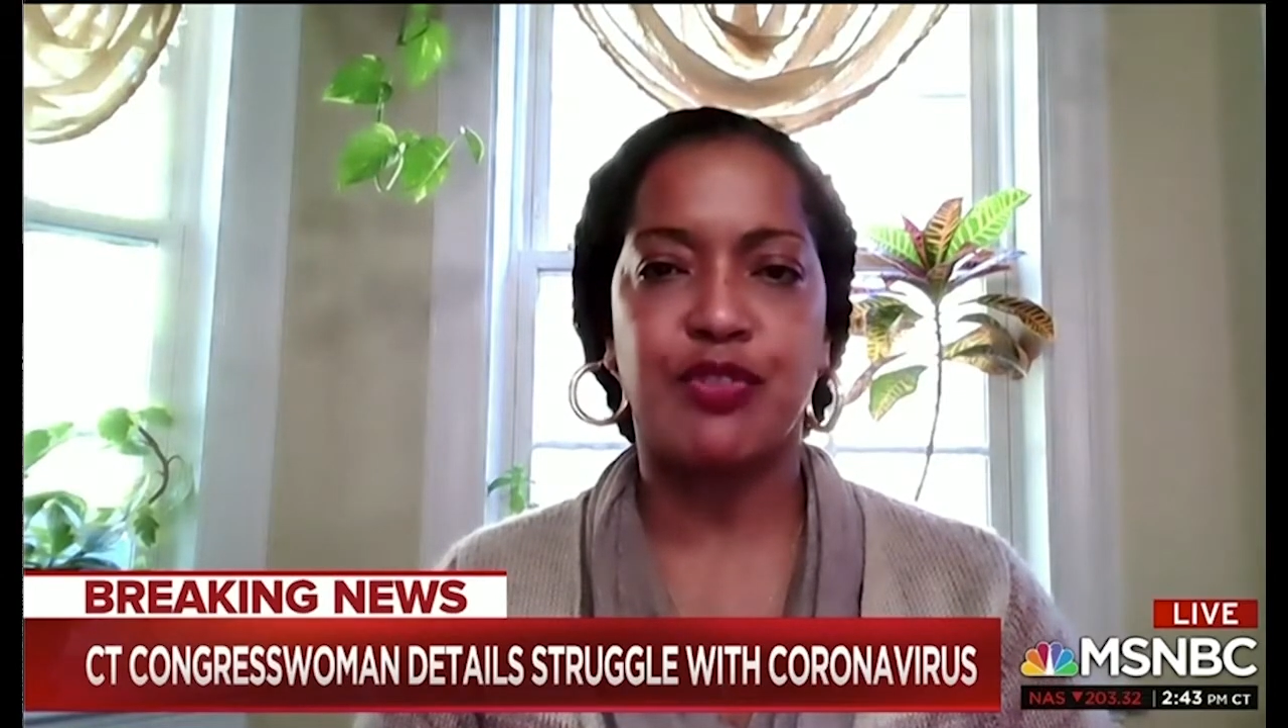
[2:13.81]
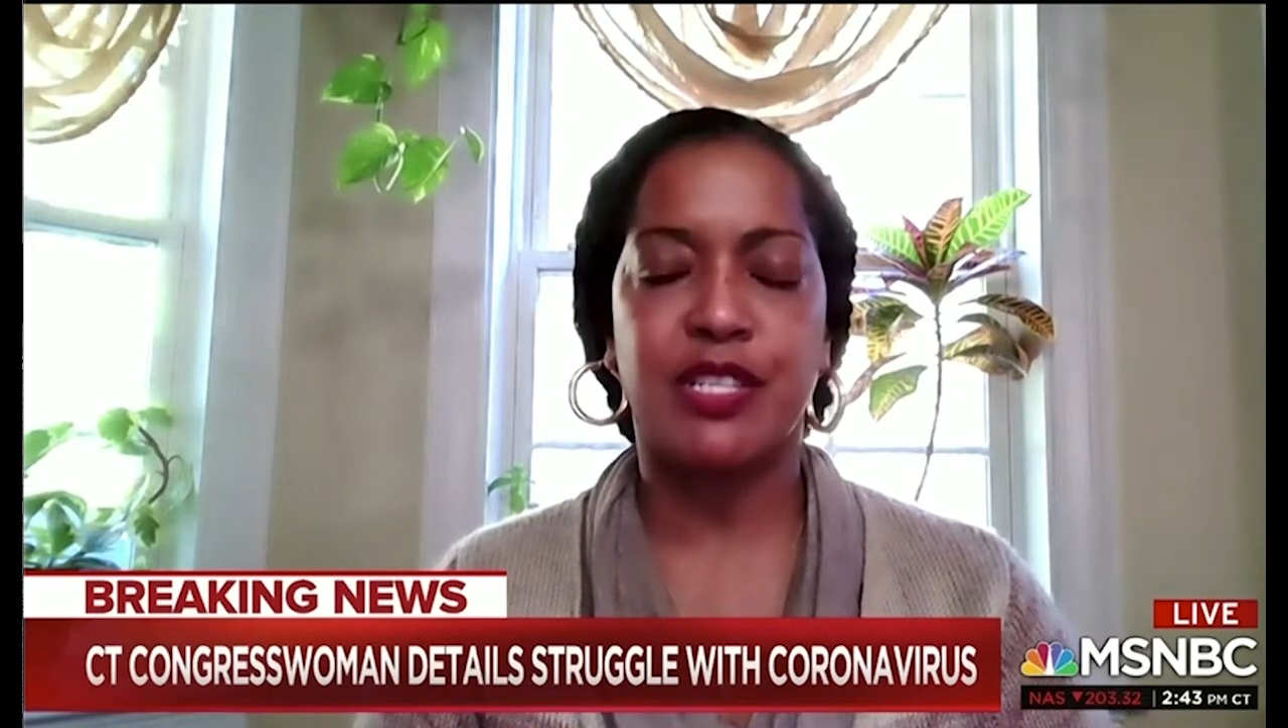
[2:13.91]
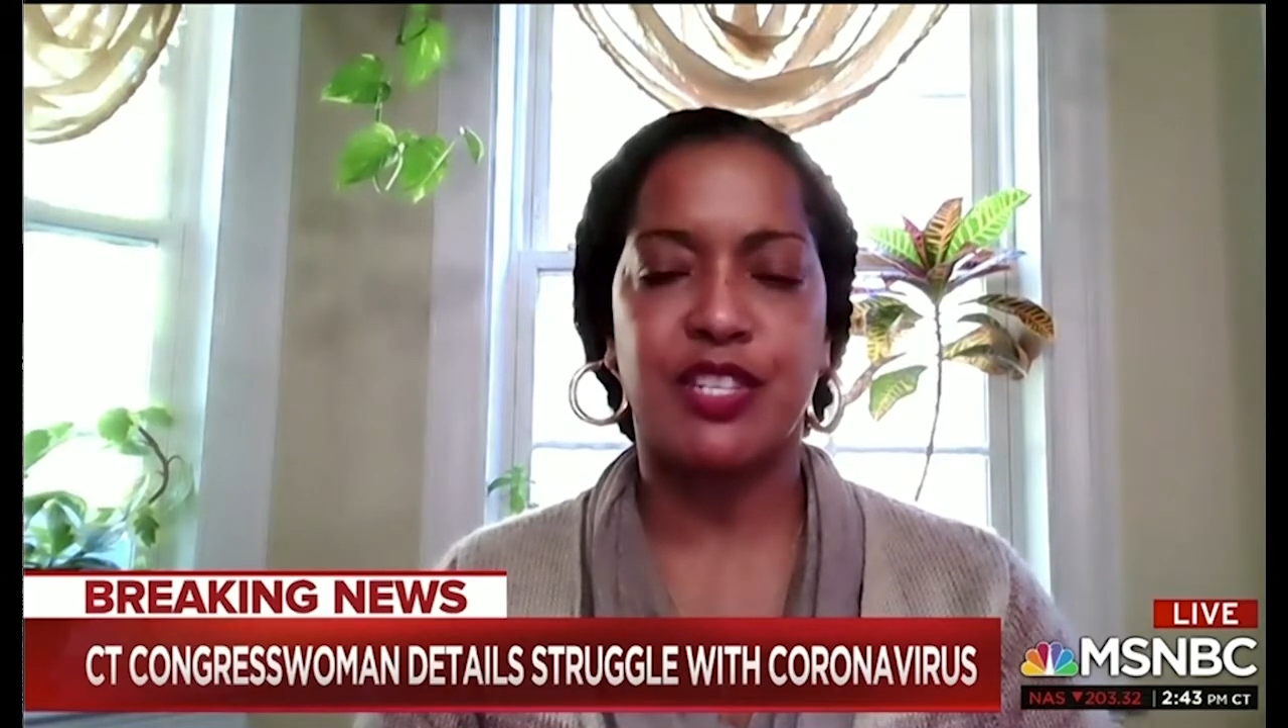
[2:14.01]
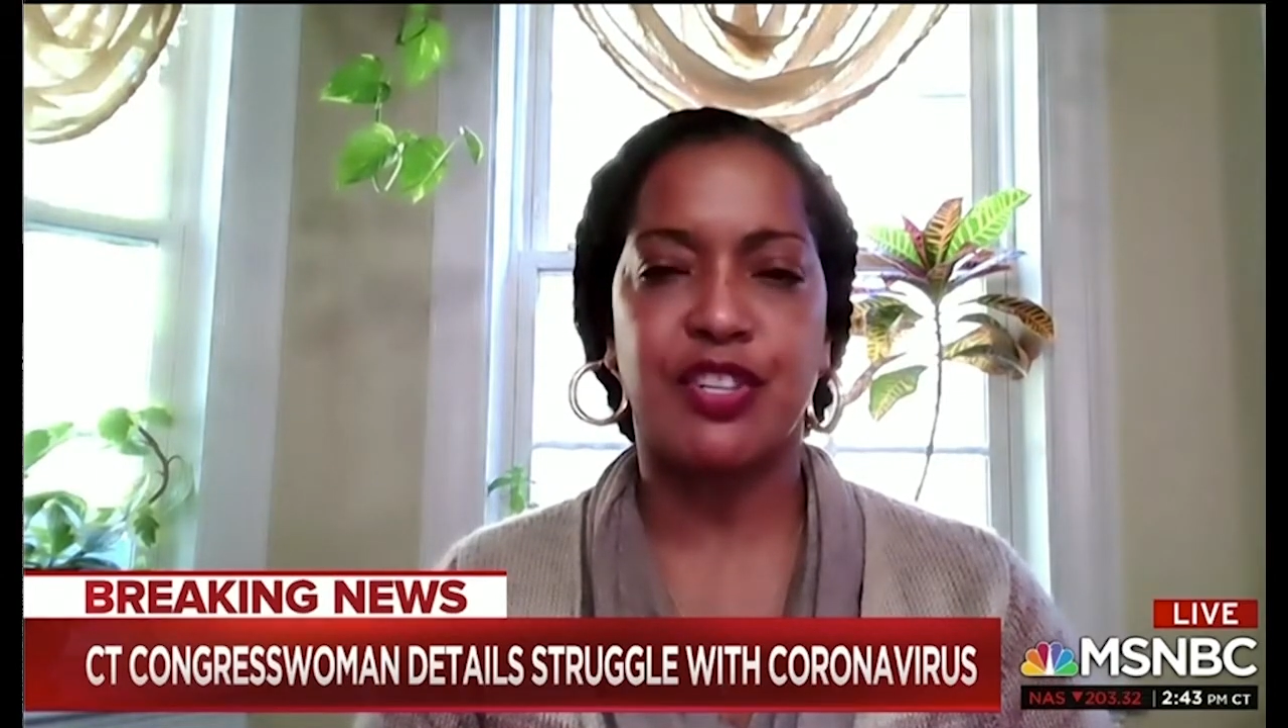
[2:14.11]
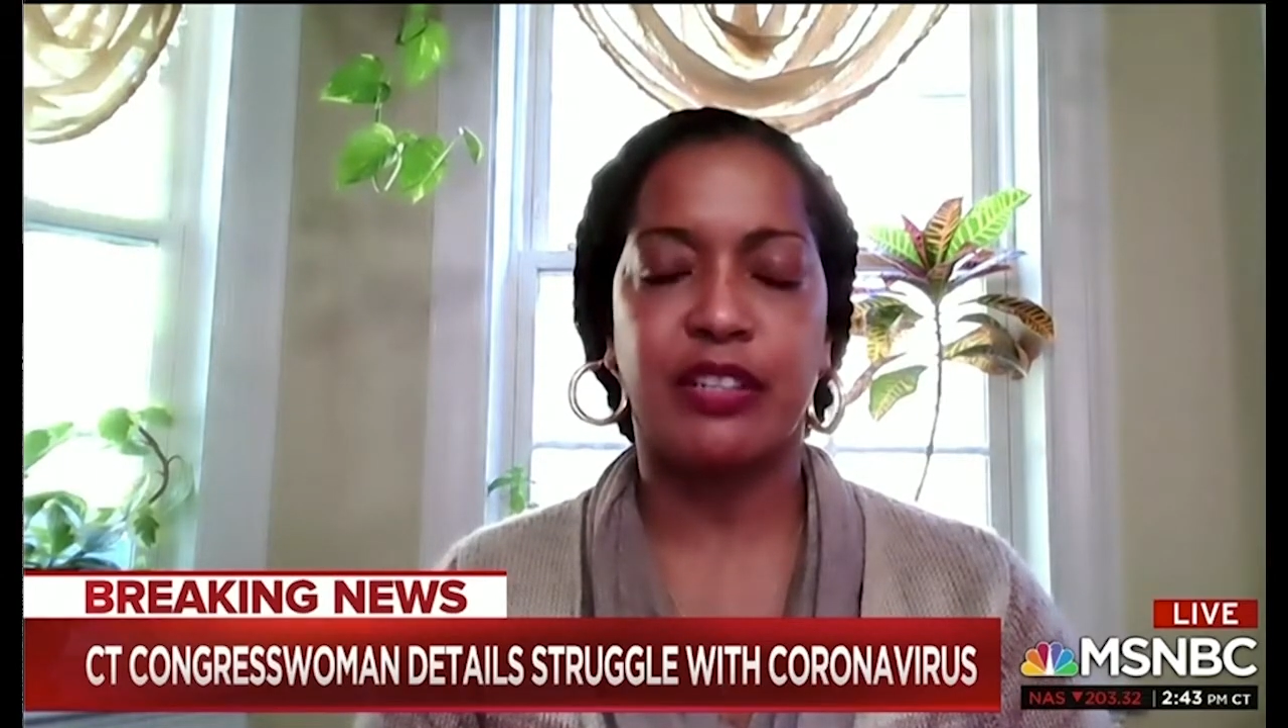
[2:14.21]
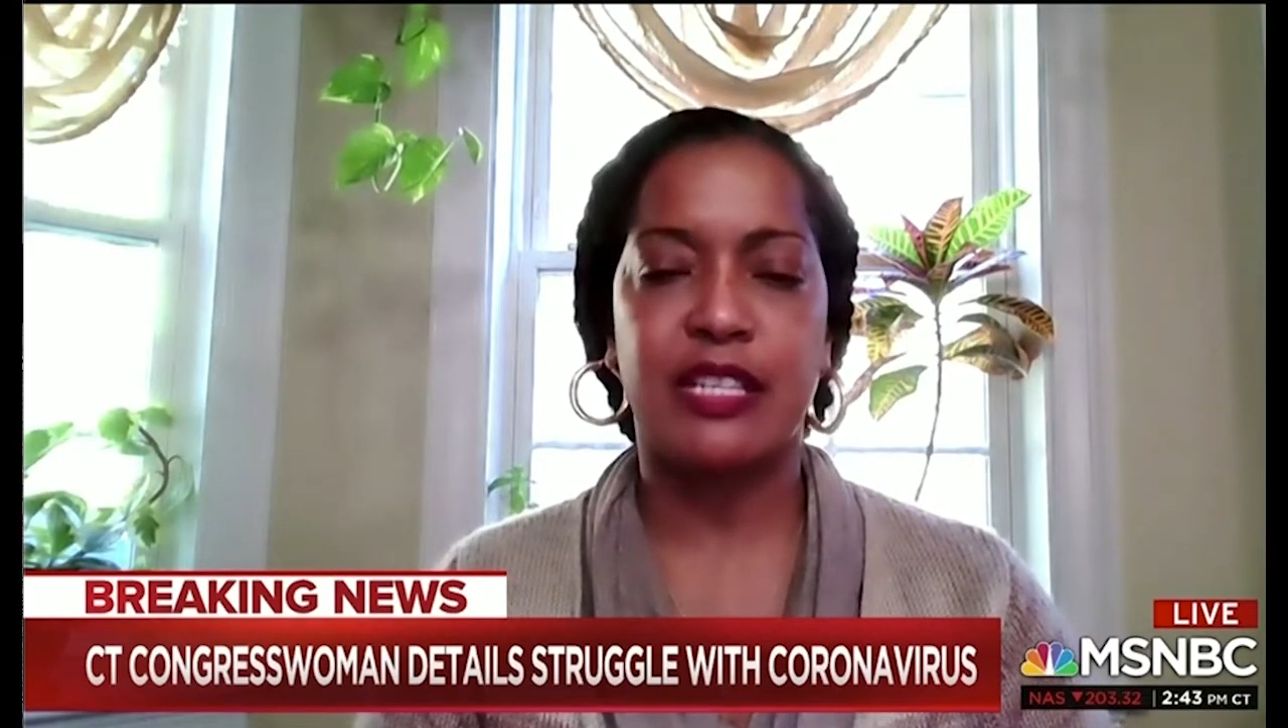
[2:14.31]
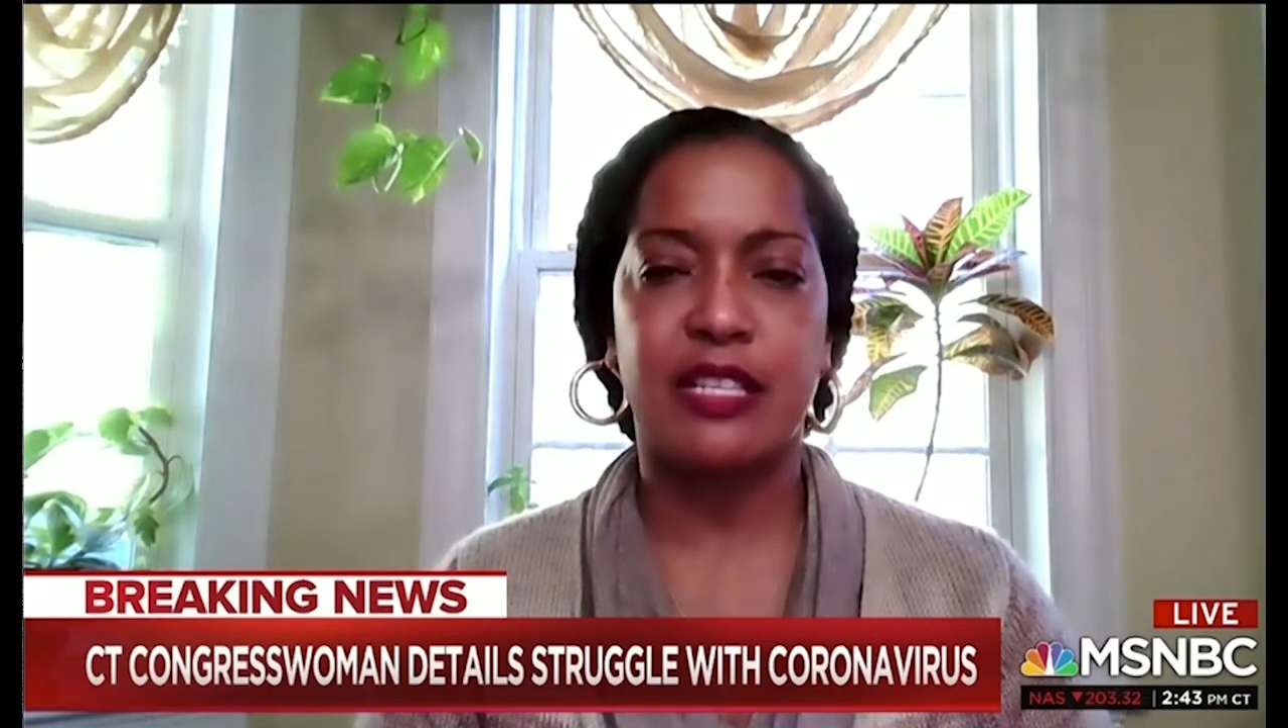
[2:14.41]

traditionally